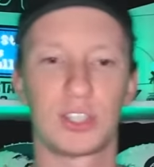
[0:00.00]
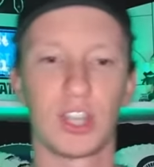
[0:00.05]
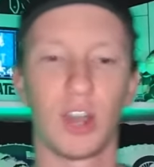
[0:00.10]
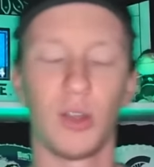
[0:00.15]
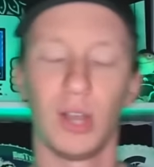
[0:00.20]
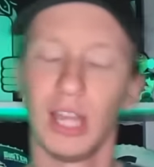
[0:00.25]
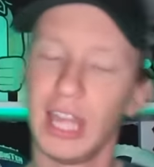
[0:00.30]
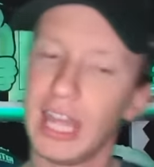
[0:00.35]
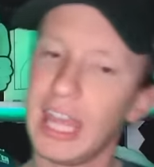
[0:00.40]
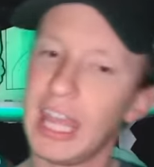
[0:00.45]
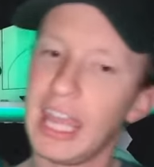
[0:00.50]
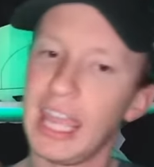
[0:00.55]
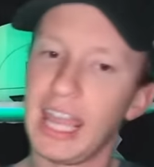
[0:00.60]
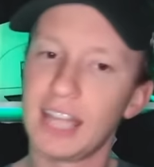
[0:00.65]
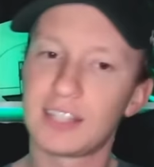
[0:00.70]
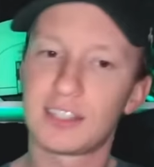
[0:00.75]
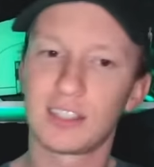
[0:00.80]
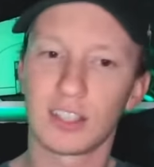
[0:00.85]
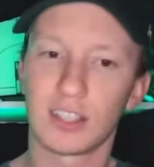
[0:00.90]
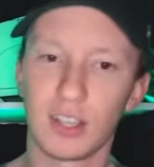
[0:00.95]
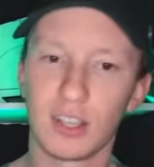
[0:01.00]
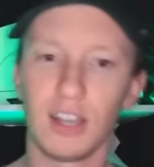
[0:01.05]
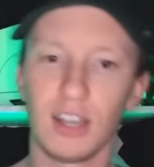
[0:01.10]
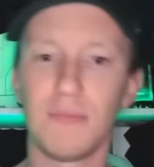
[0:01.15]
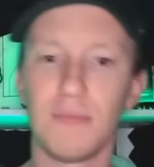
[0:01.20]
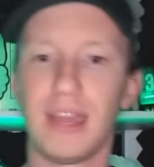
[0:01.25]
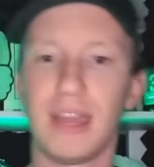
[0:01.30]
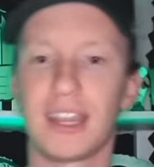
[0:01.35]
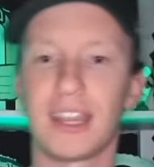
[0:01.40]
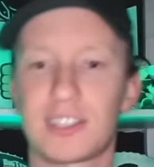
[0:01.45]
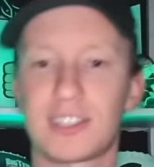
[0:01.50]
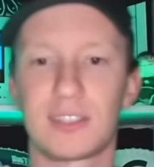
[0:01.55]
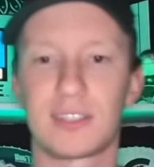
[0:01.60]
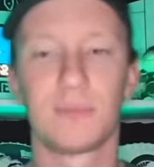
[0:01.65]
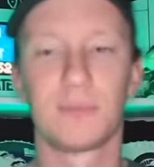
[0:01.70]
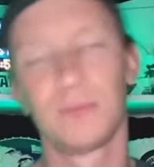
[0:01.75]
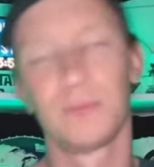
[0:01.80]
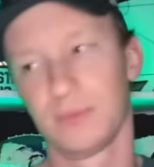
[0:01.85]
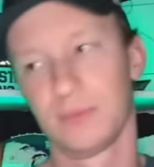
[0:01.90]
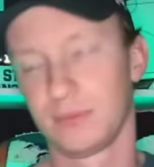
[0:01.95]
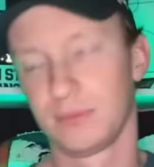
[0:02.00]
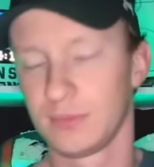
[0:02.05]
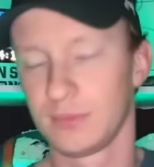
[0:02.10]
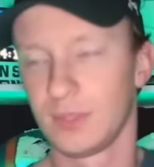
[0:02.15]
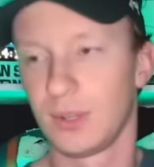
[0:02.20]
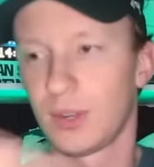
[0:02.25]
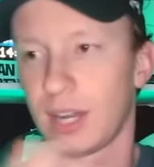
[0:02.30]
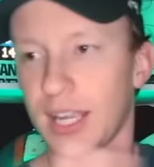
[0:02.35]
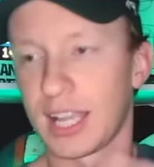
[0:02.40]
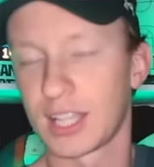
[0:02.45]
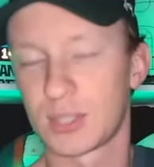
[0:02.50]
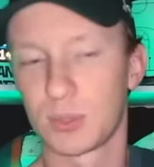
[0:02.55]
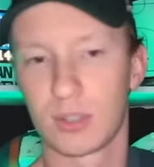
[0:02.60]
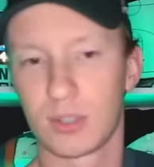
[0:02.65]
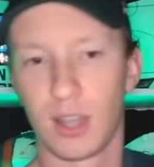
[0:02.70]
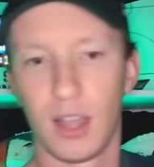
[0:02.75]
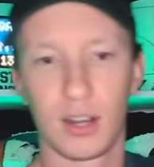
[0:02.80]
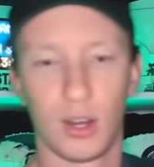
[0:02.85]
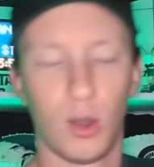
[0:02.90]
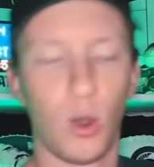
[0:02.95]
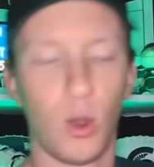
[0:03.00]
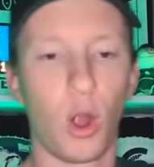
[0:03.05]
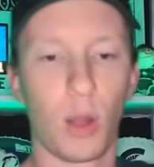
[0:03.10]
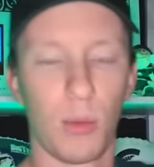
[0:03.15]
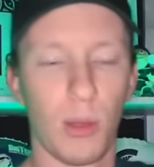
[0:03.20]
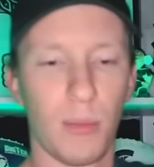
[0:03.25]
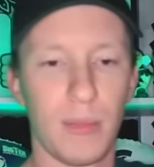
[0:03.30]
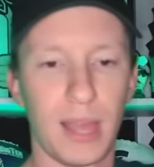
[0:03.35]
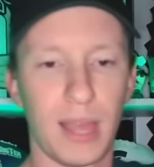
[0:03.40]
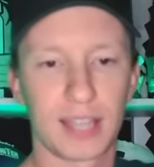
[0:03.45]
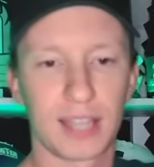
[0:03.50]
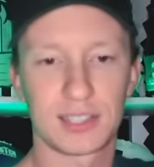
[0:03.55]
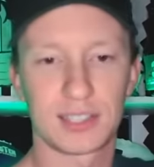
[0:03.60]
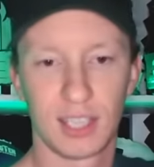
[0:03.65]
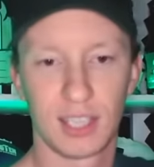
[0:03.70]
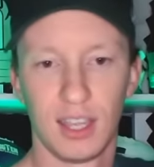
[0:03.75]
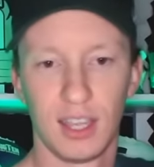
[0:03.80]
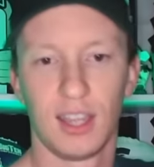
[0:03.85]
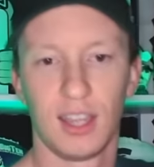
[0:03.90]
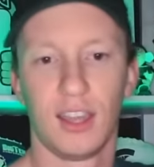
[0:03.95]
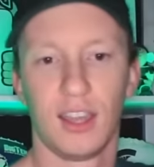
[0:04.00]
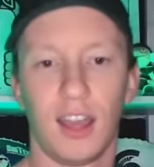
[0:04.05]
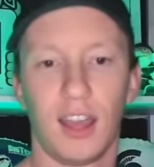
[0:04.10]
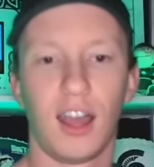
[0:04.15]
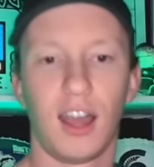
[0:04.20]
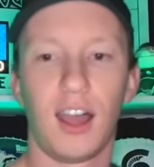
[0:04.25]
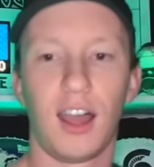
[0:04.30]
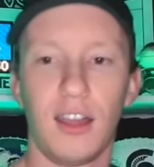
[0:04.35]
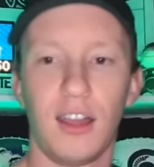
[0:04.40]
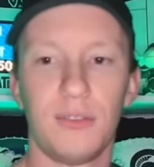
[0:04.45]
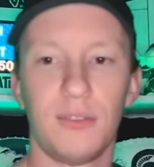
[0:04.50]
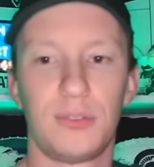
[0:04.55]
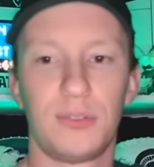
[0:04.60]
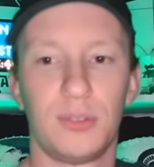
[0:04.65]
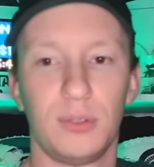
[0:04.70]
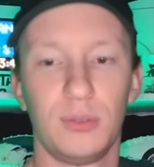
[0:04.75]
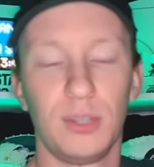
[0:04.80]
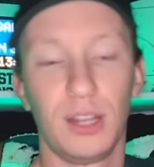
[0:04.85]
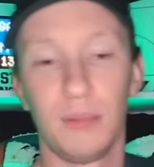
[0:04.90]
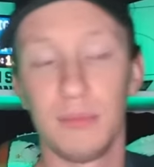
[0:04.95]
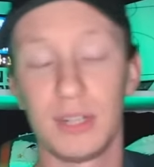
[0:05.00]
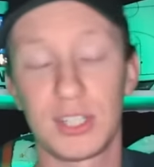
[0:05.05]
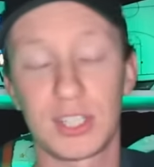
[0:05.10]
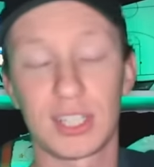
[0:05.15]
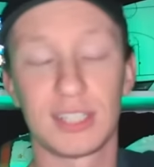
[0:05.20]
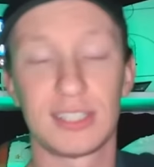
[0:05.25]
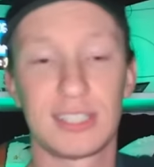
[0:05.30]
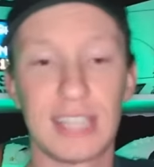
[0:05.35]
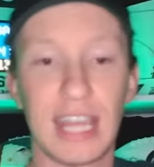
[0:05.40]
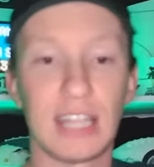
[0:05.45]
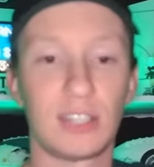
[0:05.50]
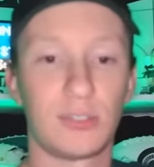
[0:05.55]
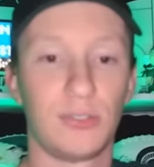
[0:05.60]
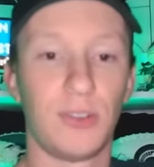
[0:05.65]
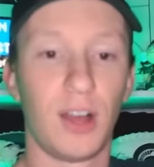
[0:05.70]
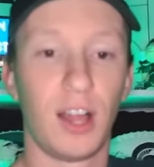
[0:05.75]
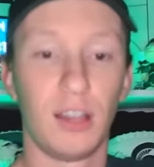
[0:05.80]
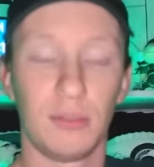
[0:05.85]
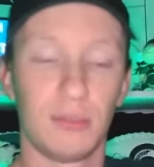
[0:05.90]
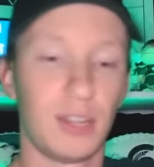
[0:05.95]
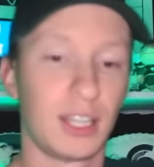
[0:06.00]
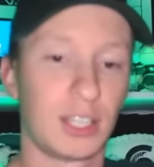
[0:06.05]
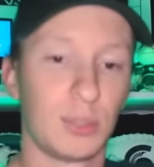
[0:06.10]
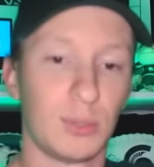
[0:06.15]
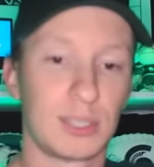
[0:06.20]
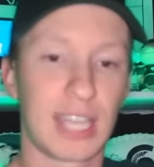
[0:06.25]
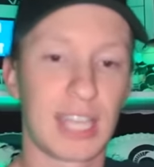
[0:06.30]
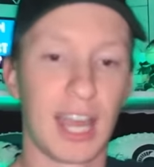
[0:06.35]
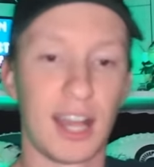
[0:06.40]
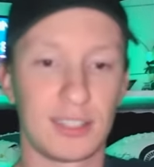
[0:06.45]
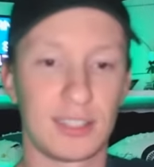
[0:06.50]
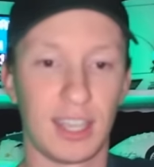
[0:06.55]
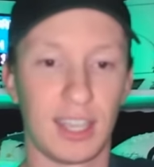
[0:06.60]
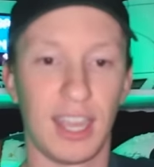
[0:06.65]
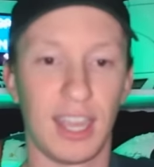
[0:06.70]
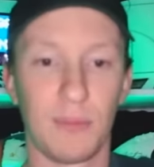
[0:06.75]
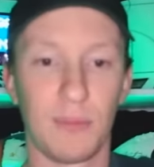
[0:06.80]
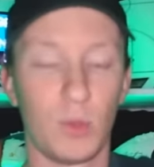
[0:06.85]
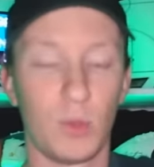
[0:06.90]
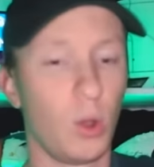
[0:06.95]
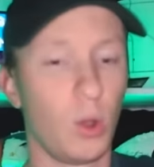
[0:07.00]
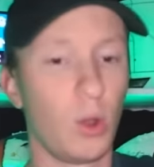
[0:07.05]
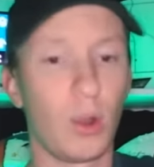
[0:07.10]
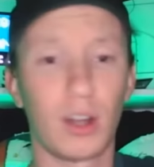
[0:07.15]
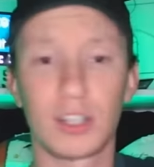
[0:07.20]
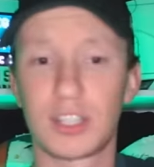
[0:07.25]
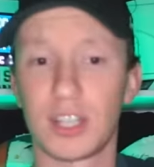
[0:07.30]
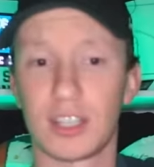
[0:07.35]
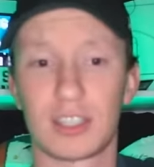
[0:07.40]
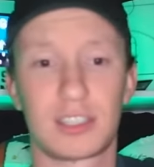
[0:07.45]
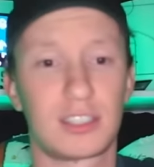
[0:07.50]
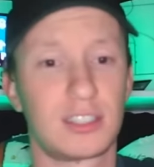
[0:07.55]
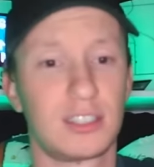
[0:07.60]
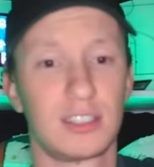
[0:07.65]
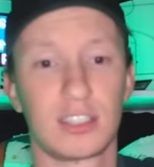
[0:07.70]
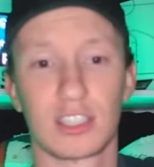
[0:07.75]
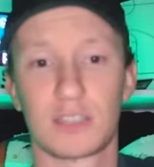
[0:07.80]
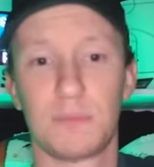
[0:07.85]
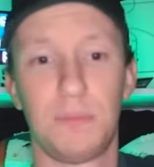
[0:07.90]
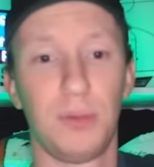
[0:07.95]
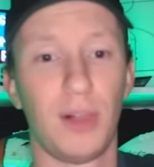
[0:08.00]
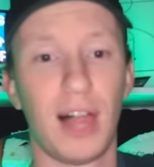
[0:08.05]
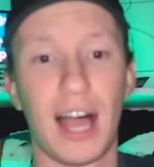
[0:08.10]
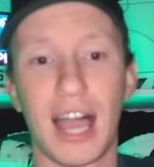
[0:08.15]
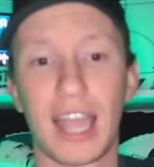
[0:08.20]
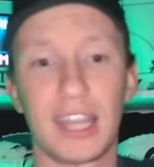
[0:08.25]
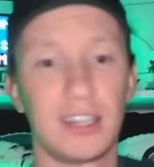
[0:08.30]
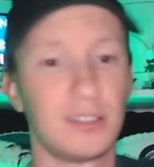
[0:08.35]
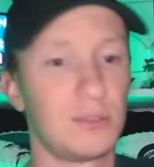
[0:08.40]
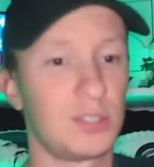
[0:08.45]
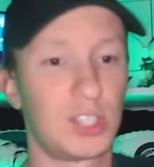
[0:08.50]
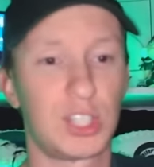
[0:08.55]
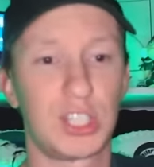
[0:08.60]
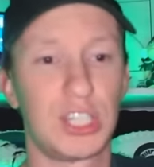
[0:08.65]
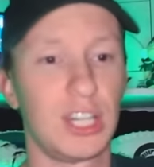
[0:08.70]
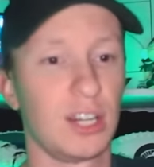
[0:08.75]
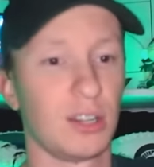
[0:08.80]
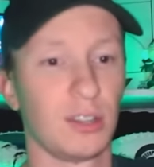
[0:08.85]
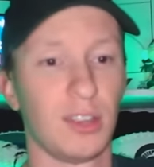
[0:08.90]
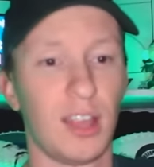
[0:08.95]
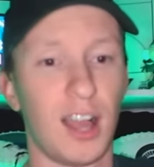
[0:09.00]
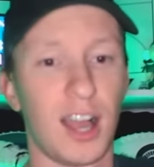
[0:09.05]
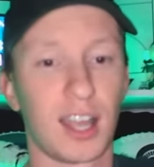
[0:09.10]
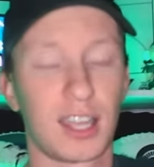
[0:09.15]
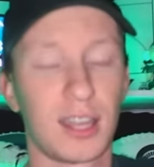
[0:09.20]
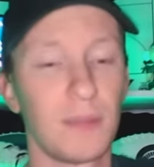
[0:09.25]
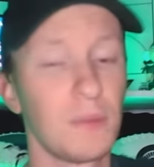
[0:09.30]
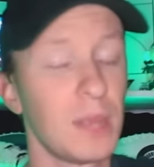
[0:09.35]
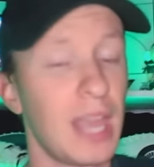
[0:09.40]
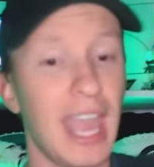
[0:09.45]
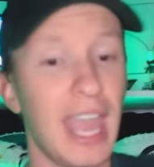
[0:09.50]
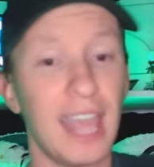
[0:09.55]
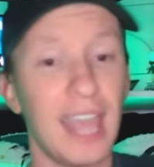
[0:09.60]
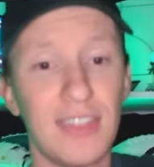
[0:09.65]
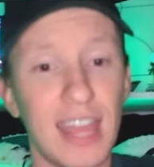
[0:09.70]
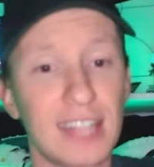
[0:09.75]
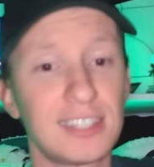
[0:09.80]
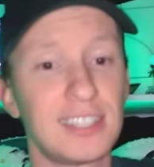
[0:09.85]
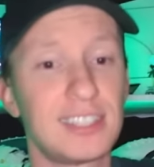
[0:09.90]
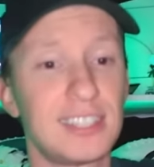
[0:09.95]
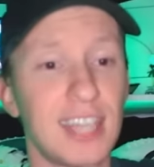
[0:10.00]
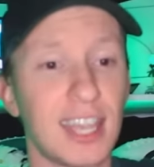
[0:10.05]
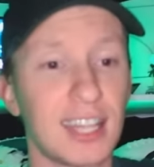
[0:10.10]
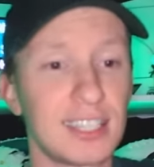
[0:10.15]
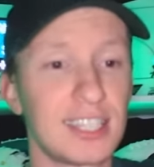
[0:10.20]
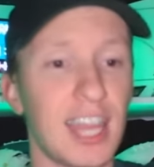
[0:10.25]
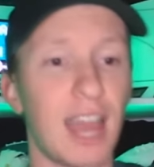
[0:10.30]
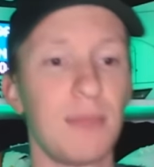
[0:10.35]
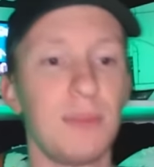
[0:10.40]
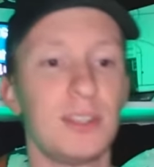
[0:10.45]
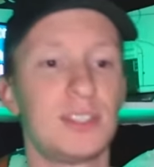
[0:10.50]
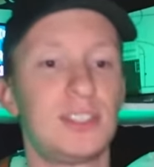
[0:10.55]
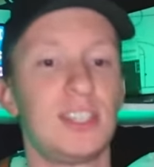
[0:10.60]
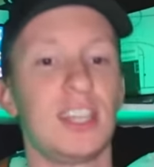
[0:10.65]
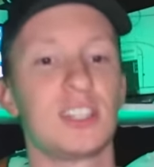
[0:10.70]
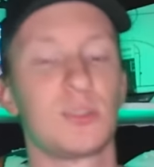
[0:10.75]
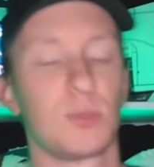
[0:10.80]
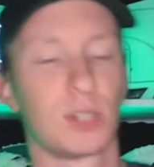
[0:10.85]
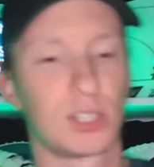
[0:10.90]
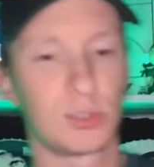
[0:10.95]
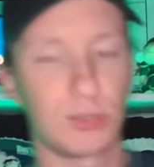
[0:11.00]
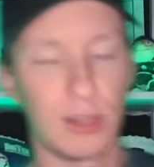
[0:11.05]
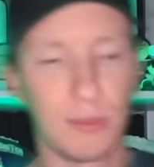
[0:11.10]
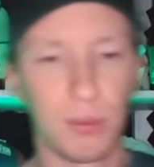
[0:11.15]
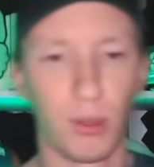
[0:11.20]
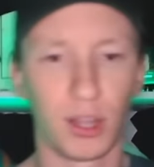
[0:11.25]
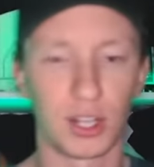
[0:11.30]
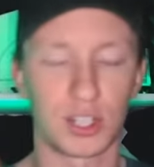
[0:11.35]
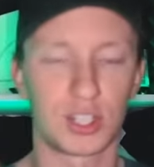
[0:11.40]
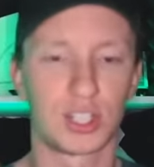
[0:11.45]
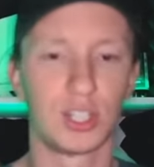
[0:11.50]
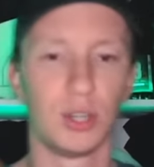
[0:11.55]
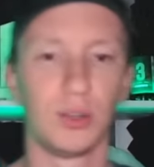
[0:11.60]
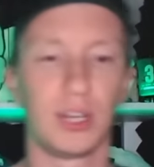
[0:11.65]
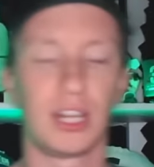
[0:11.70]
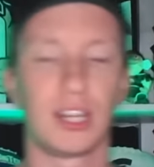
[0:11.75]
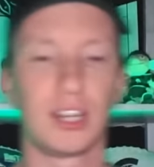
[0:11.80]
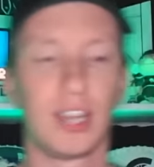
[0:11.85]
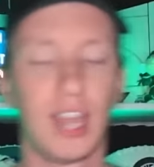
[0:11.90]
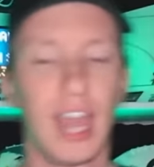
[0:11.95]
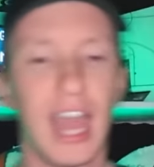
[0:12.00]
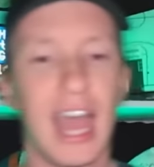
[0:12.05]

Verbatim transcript: So it's a good mix, or I guess we'll call it a horrible mix of well michigan state's fault like the wisconsin game or just just blind sheer luck and that's the second time this season where three point shooting